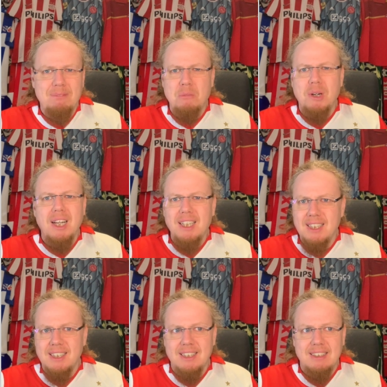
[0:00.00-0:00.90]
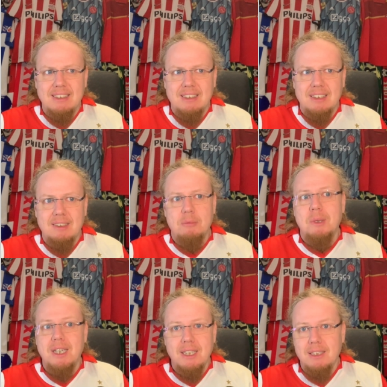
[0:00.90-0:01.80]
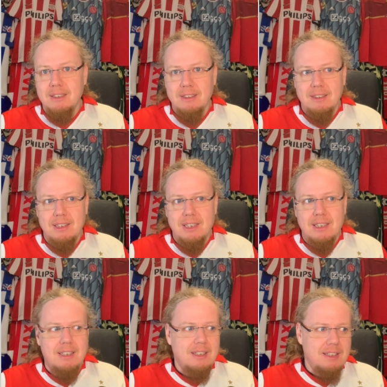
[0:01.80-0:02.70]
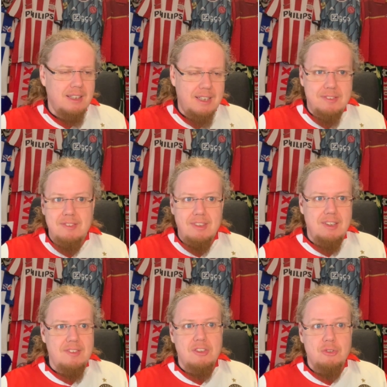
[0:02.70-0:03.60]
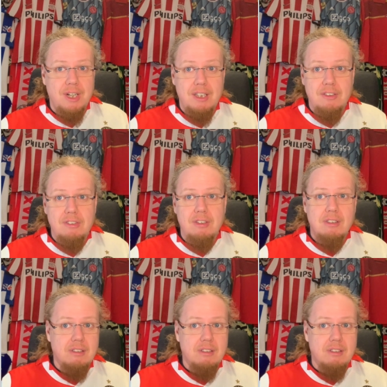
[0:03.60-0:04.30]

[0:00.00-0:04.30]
why why yes, it's a trend.